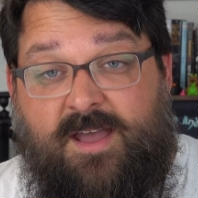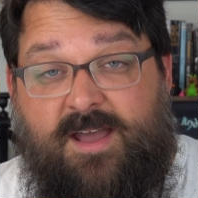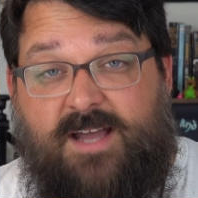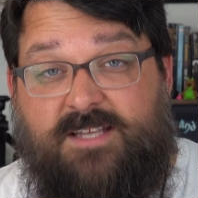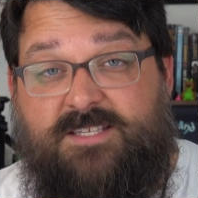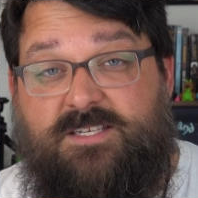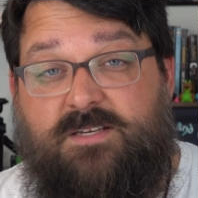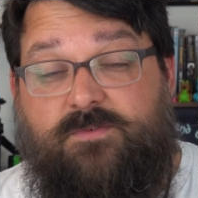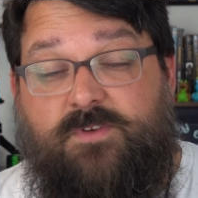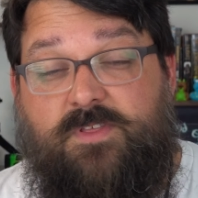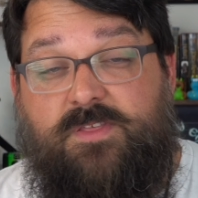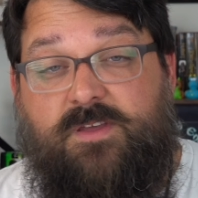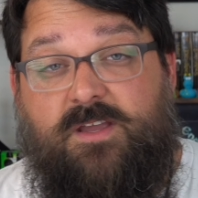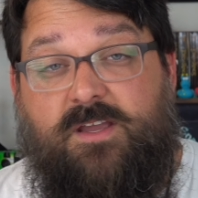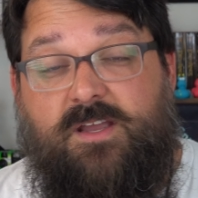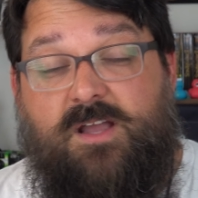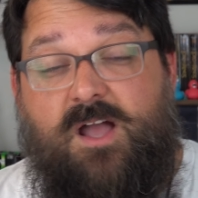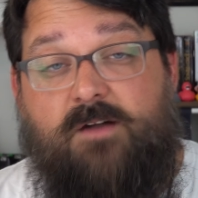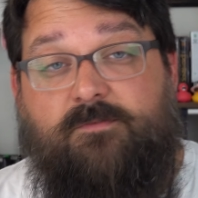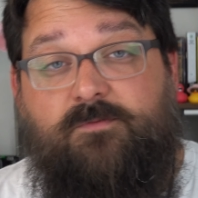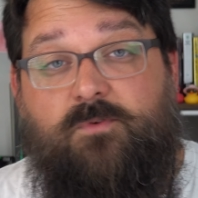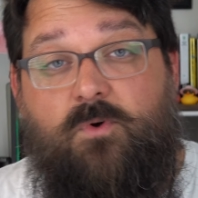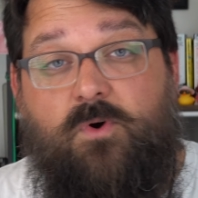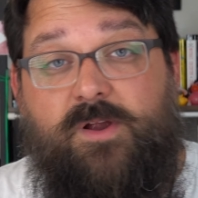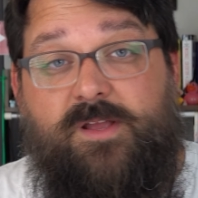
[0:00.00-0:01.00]
that's everything I
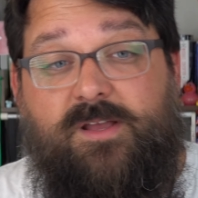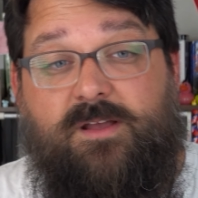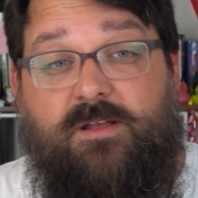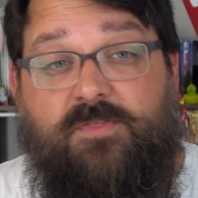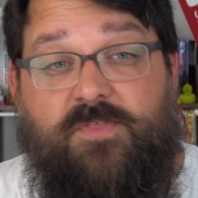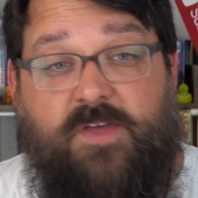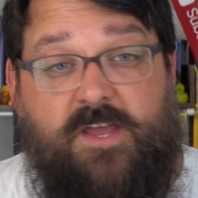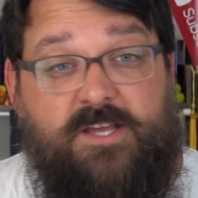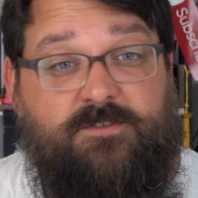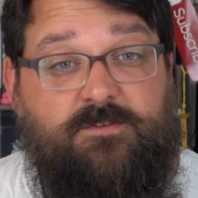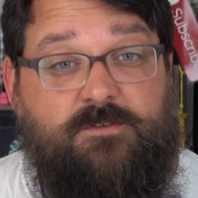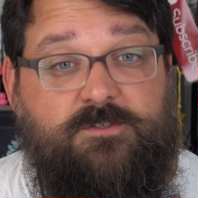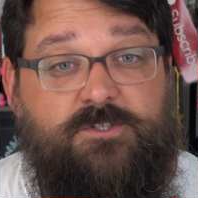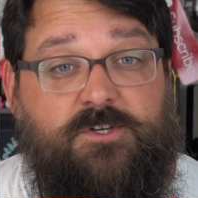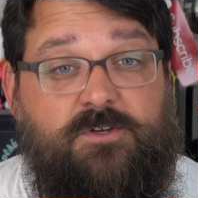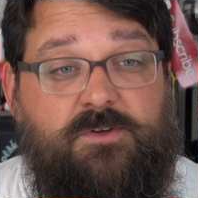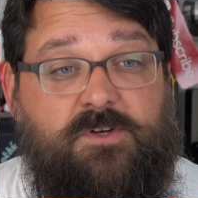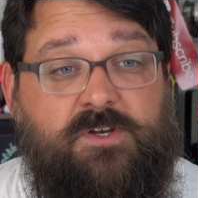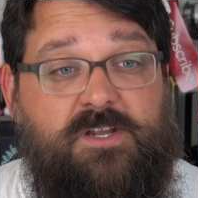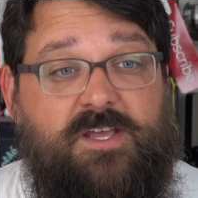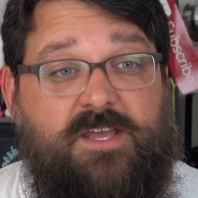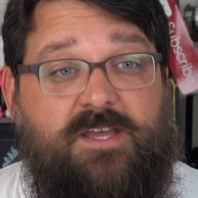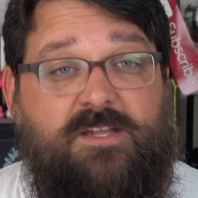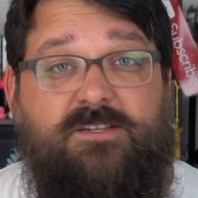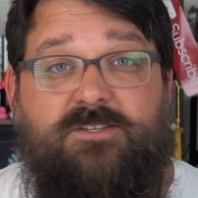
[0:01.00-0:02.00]
got for you. Thanks for
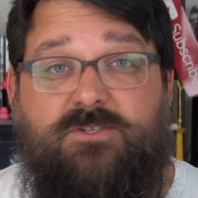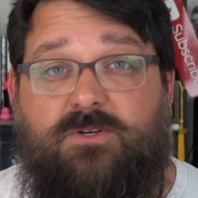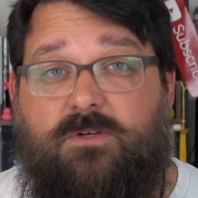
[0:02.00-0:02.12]
tuning in.